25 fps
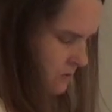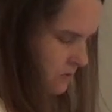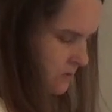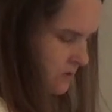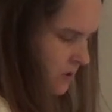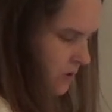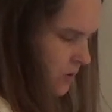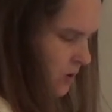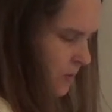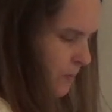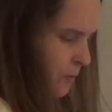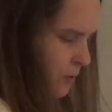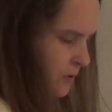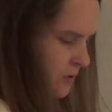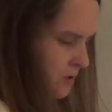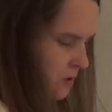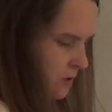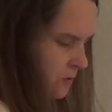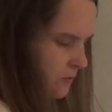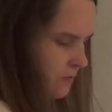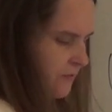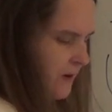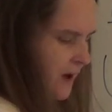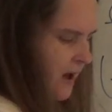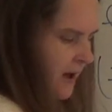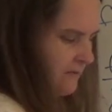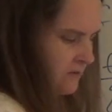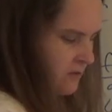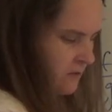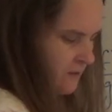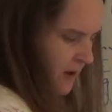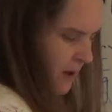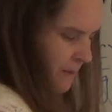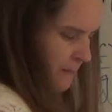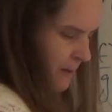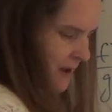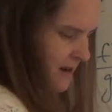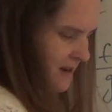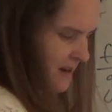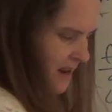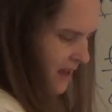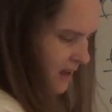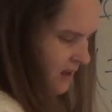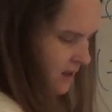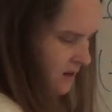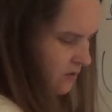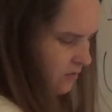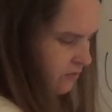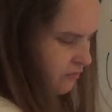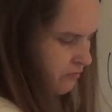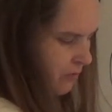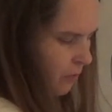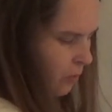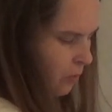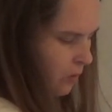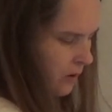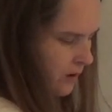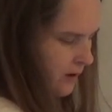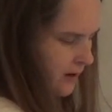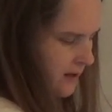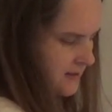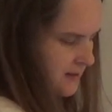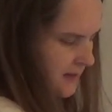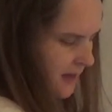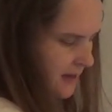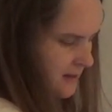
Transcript: 0.25 divided by negative 4 is